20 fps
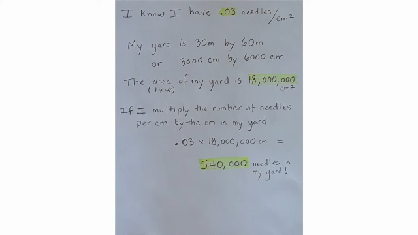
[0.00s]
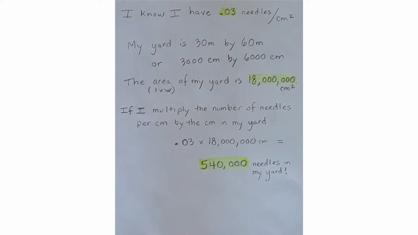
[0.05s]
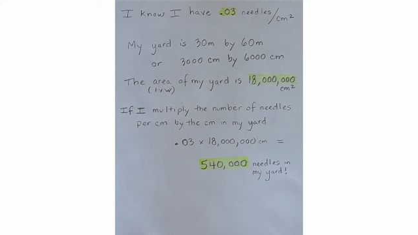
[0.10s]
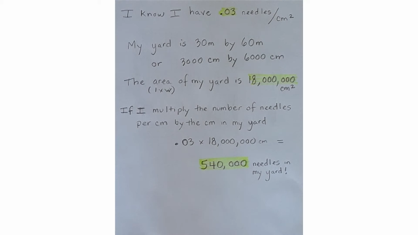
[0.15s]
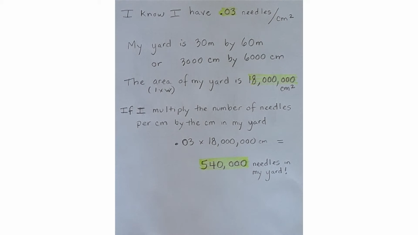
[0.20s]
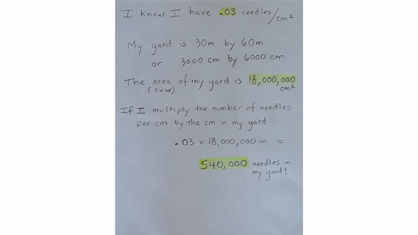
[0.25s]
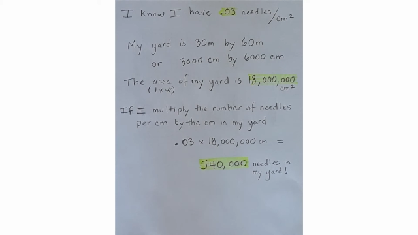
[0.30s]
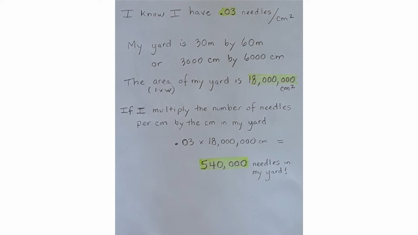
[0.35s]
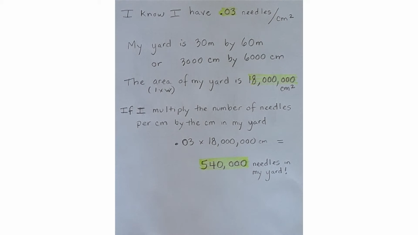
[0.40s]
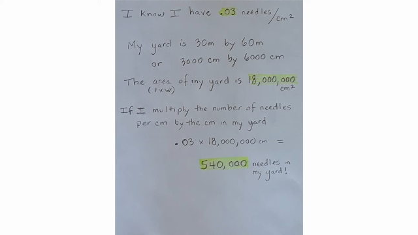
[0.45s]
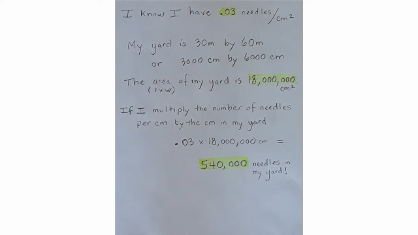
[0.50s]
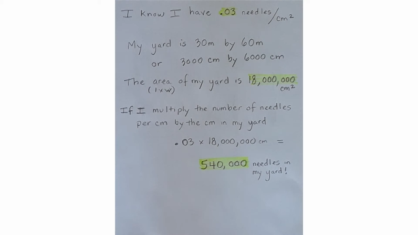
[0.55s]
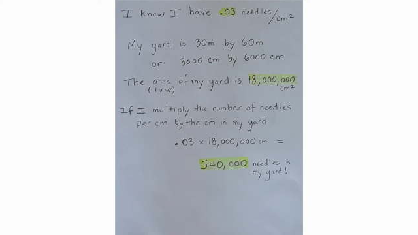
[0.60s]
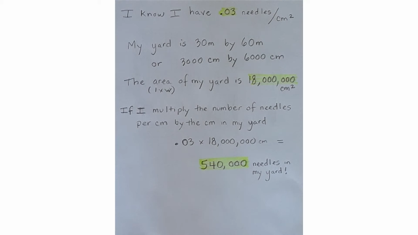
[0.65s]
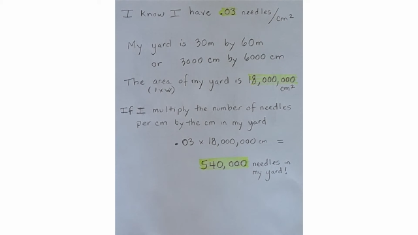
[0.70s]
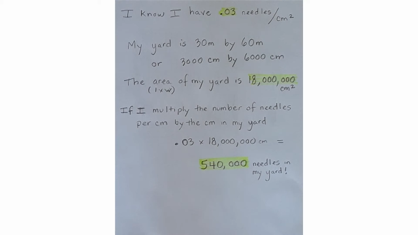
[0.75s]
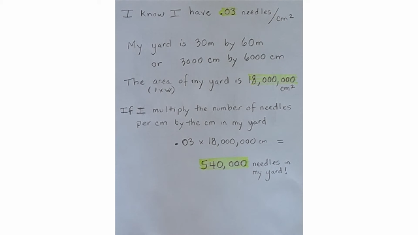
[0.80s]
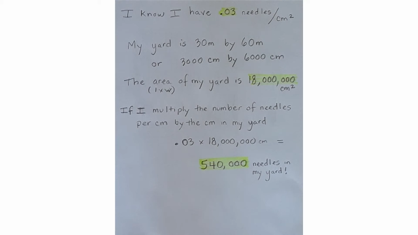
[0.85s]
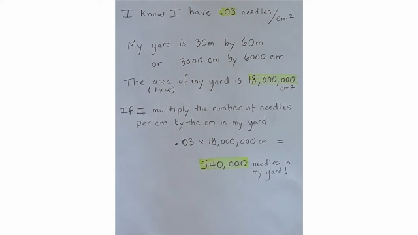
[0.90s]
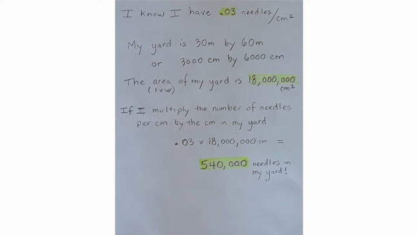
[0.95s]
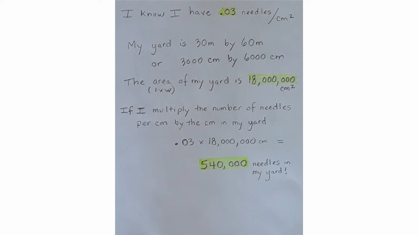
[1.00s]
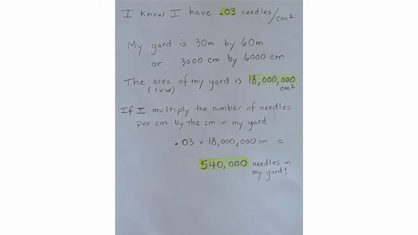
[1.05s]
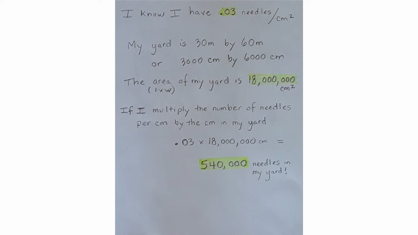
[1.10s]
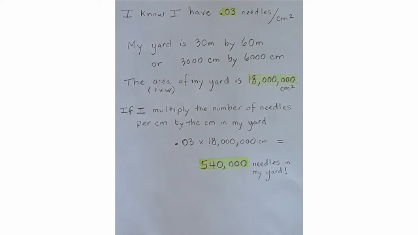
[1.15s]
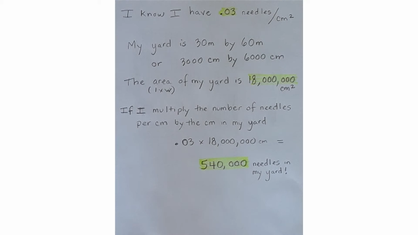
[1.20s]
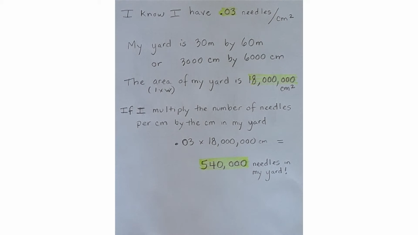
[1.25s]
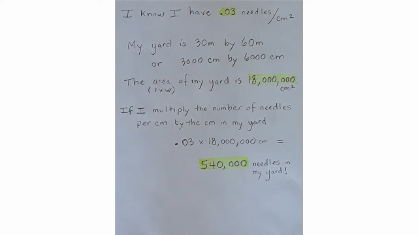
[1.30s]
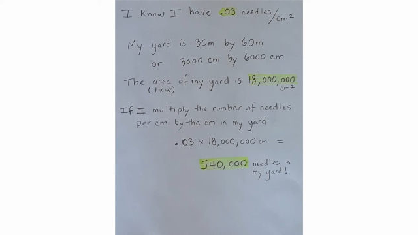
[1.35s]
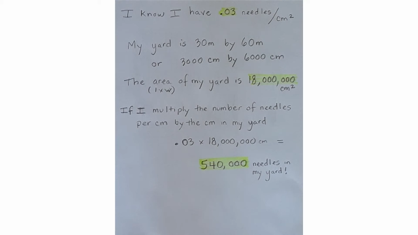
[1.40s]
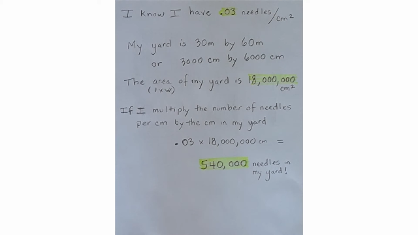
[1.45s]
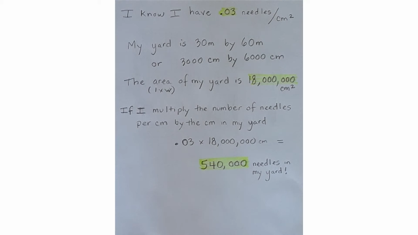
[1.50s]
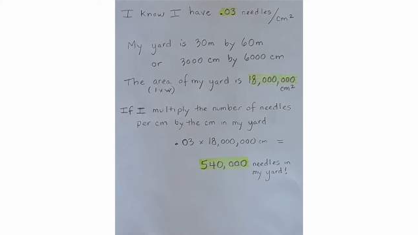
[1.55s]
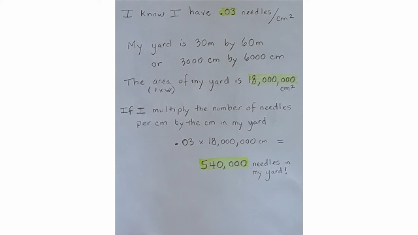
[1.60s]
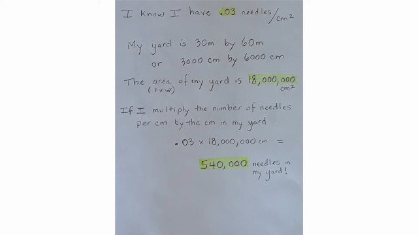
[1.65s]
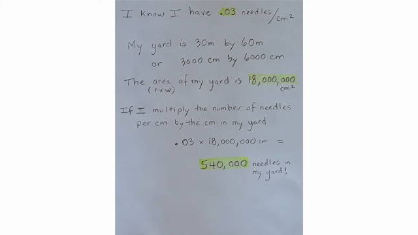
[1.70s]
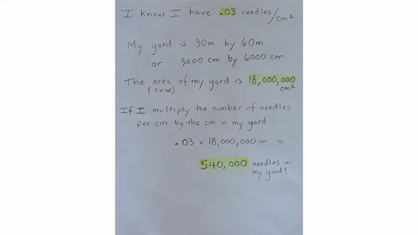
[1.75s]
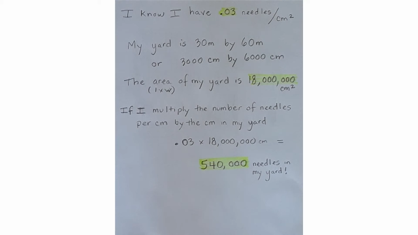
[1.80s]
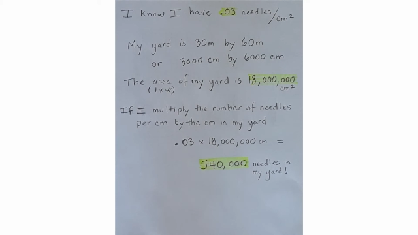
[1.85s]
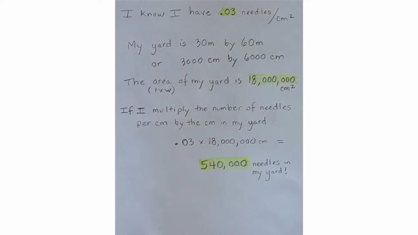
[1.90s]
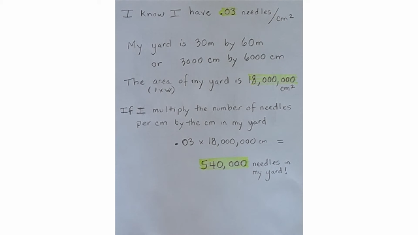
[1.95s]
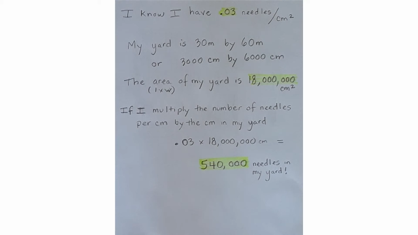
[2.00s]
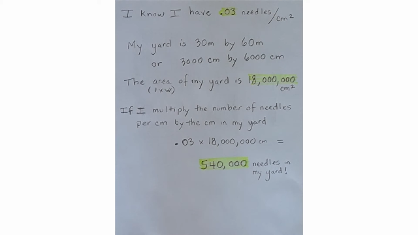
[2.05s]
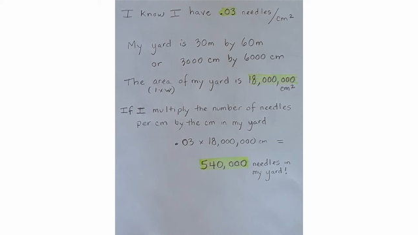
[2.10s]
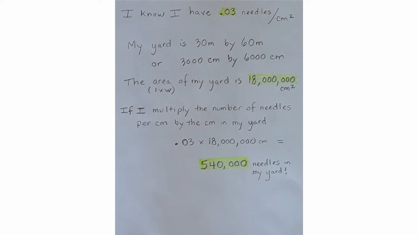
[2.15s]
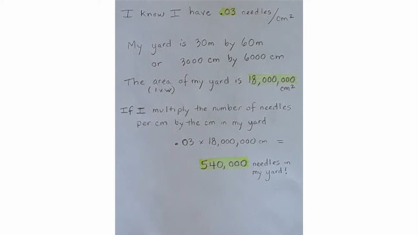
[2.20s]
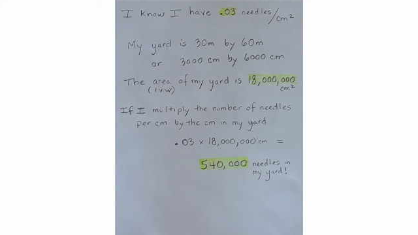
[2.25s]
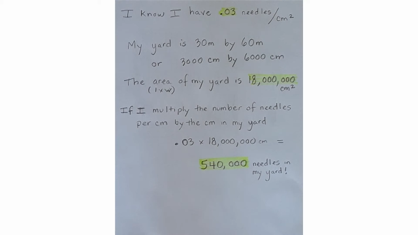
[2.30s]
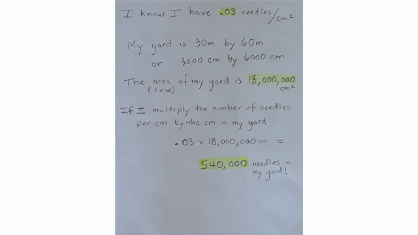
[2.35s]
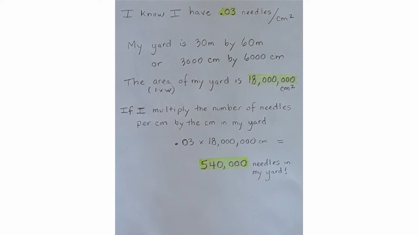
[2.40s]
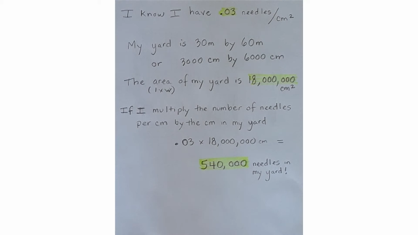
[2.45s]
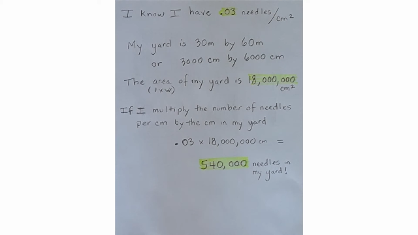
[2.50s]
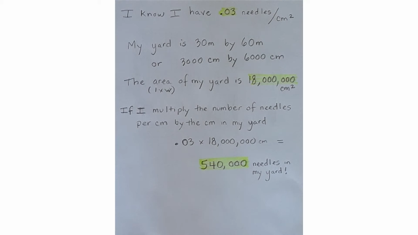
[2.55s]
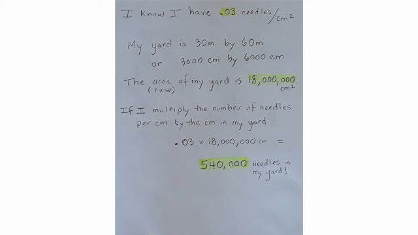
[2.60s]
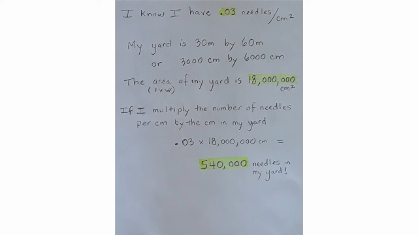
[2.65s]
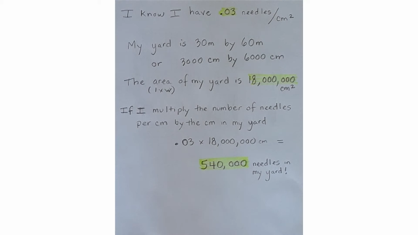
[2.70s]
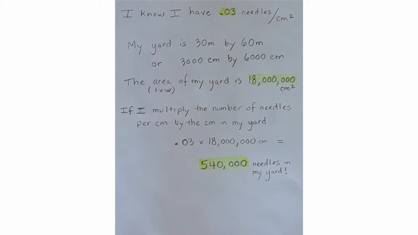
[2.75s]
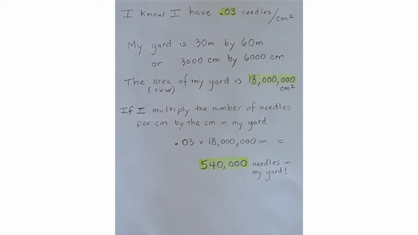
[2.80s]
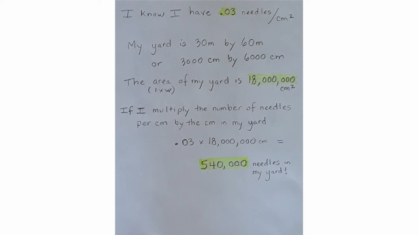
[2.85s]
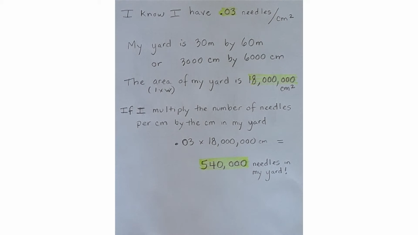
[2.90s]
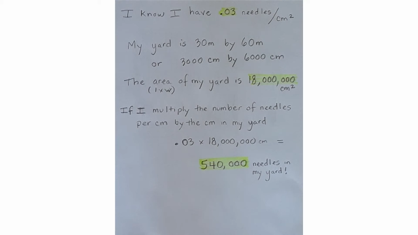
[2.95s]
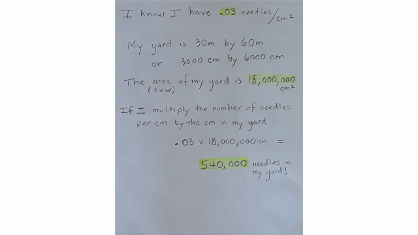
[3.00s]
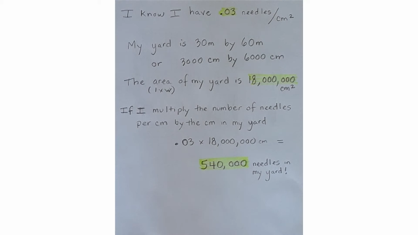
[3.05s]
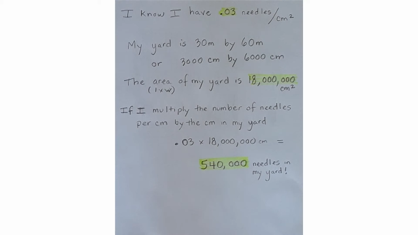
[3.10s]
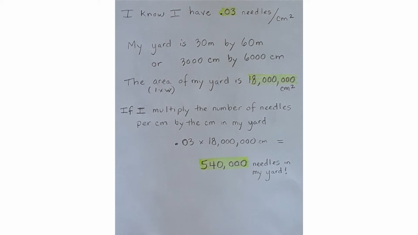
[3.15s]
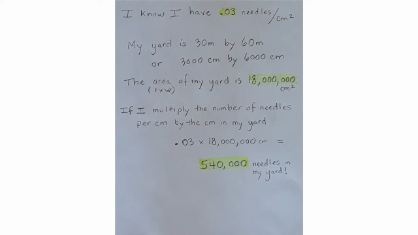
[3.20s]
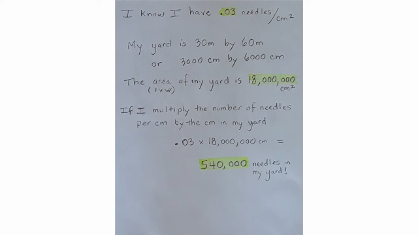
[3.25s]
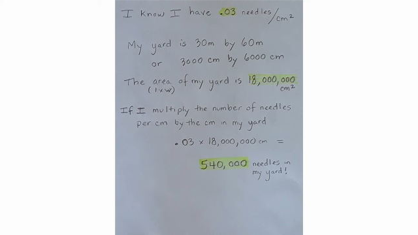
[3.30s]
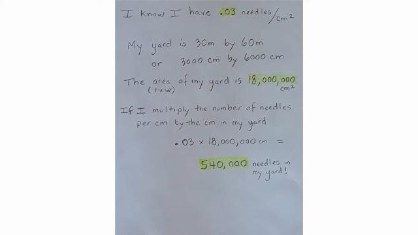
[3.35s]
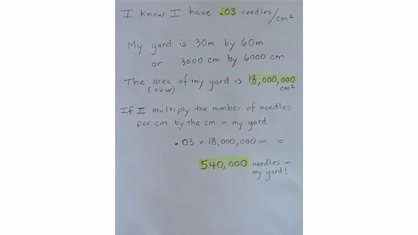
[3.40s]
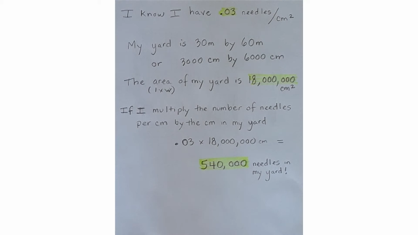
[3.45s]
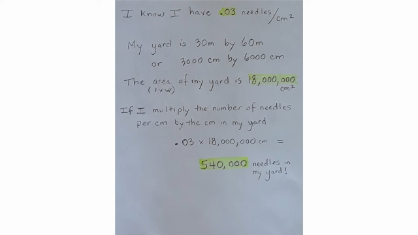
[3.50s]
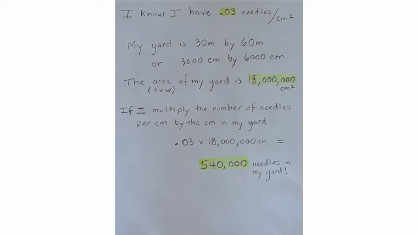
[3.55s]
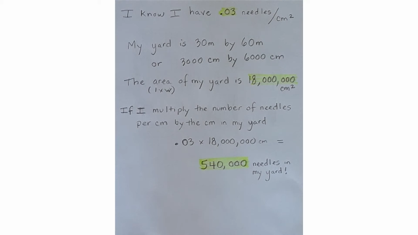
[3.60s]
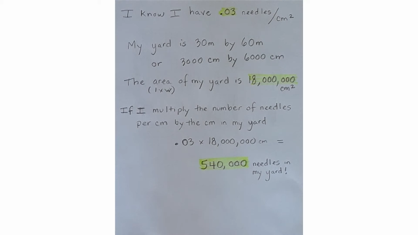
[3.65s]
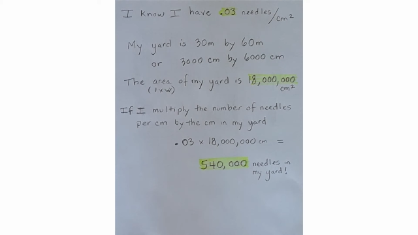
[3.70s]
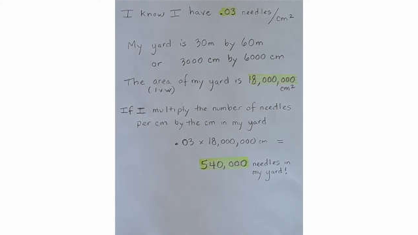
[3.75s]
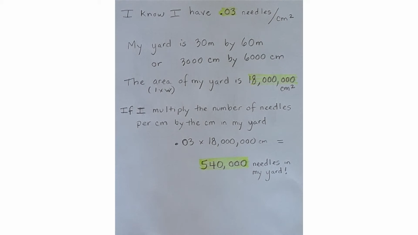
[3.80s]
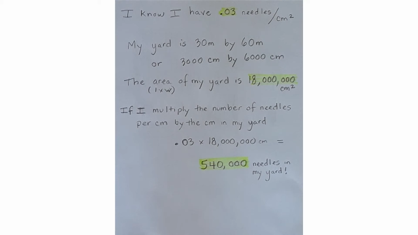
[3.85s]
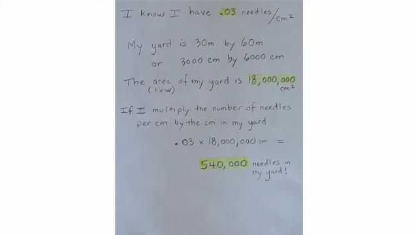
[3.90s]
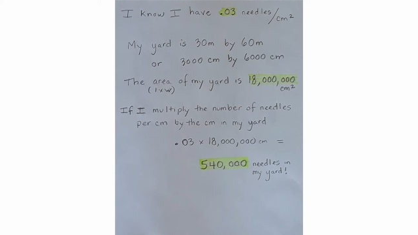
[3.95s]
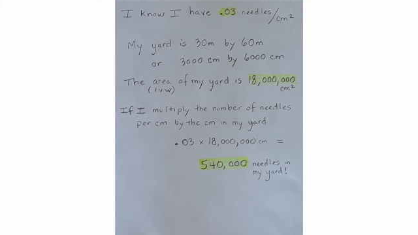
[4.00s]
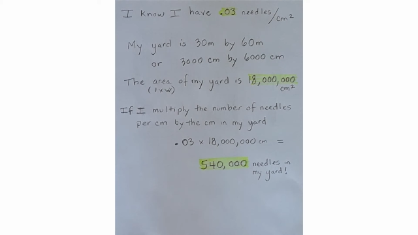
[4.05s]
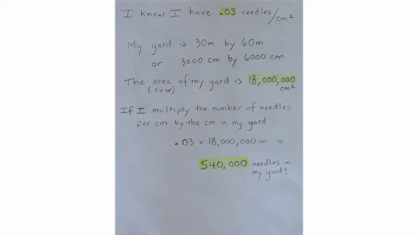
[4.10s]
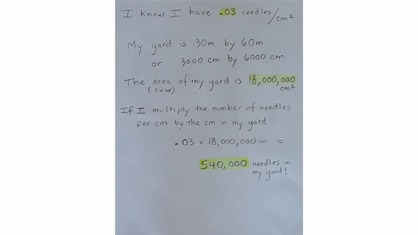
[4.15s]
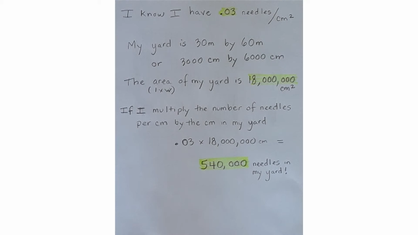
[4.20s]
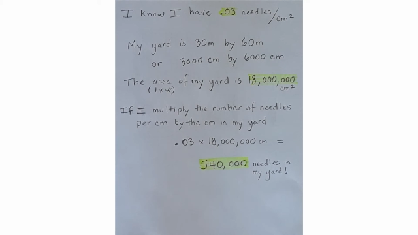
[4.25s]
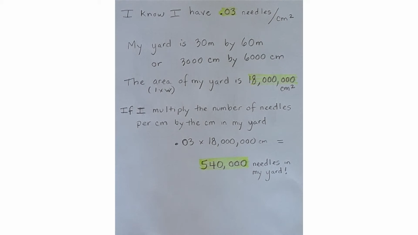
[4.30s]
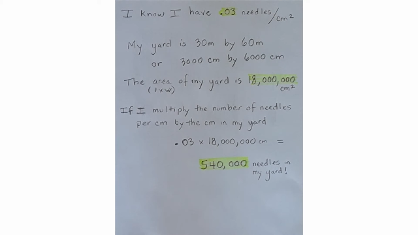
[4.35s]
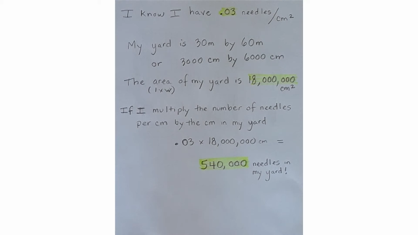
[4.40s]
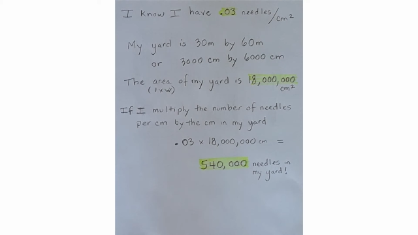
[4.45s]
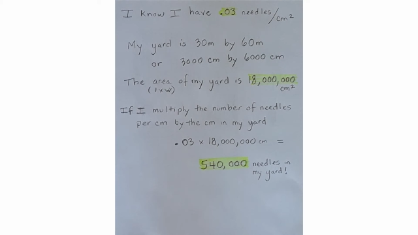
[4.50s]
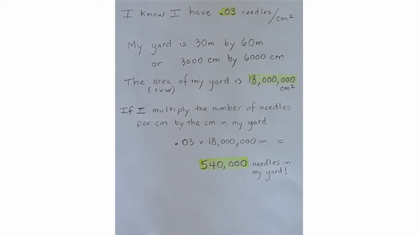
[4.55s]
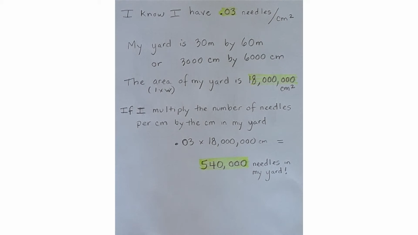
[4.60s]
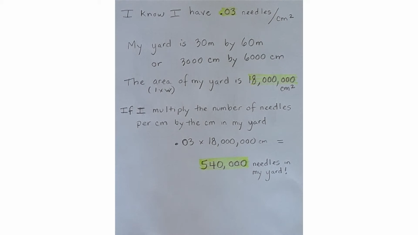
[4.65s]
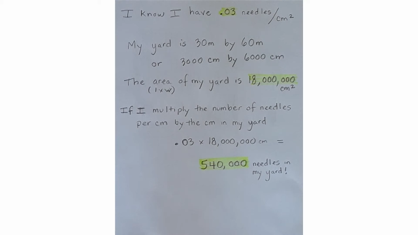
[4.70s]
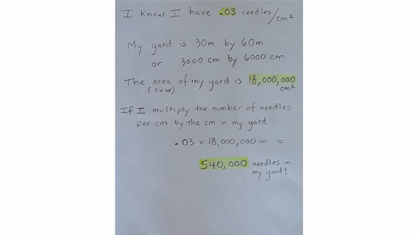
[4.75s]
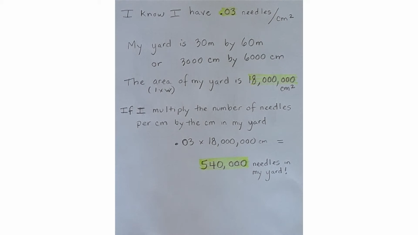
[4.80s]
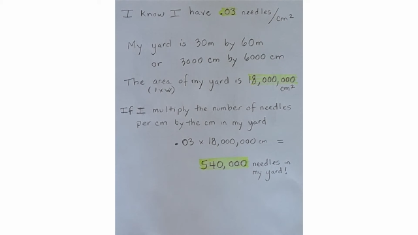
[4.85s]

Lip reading: Nobody's mouth can be seen.